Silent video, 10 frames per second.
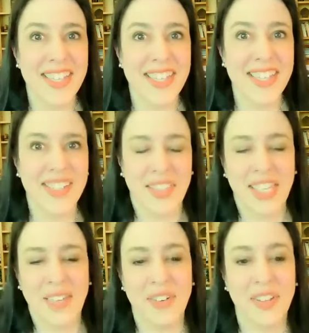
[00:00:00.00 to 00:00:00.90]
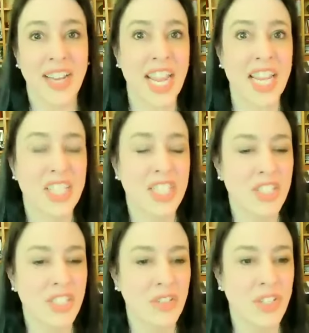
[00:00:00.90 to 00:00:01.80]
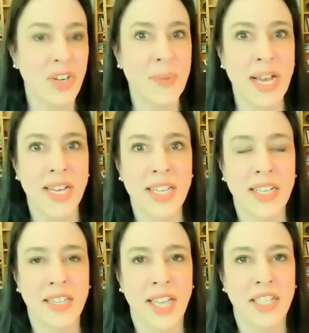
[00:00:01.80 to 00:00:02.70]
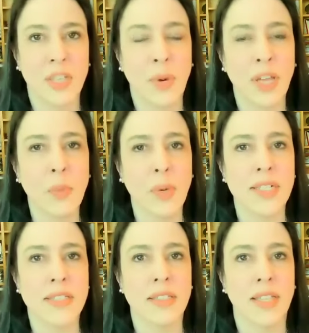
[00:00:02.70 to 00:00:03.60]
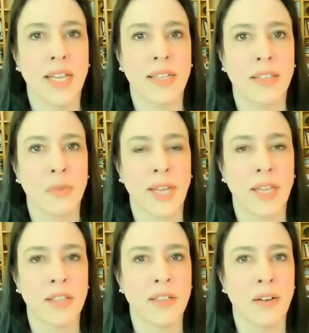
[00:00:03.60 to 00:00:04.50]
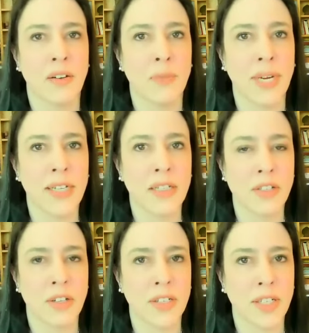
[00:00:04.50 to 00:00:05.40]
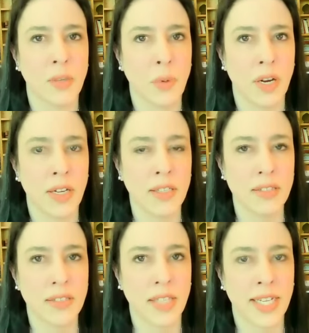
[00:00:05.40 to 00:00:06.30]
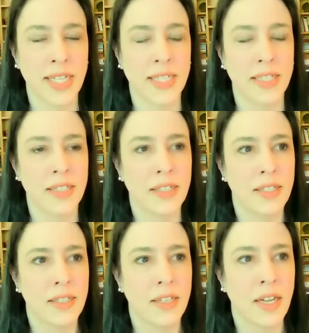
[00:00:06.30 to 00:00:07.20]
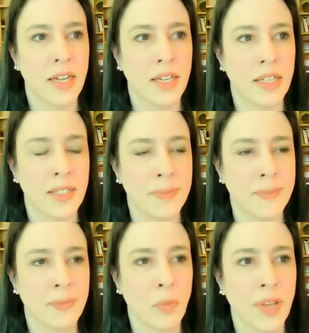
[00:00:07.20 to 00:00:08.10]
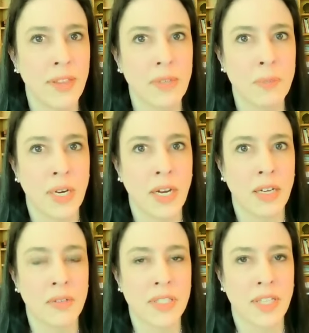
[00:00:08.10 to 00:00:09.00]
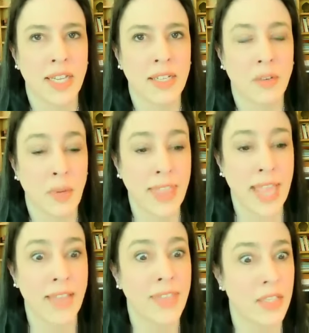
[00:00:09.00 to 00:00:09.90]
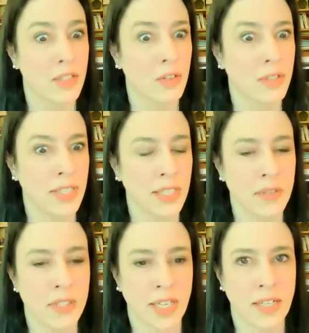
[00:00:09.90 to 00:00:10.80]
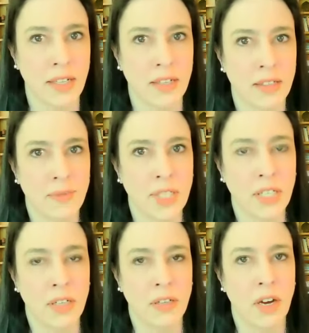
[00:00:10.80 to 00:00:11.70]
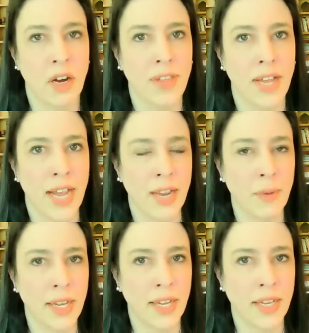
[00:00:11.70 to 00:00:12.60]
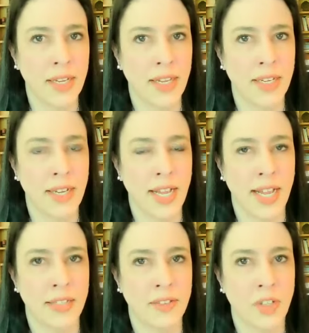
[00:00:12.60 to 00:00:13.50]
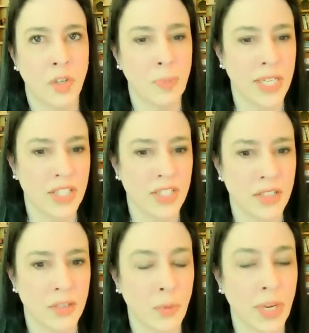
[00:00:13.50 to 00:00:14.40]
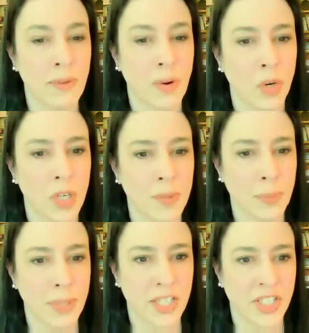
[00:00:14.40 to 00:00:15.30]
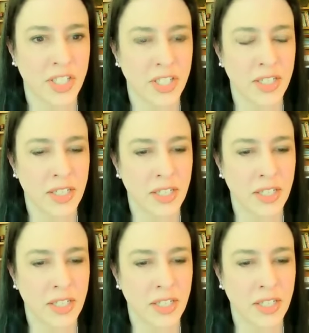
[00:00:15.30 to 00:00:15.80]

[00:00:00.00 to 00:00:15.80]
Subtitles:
I think even a lot of agents don't know about it. And like, you want the ones that like the regular home buyers aren't going to want, like, one that we bought was like that had that zoning. It was like, you know, on the highway and it had no picture, one horrible picture,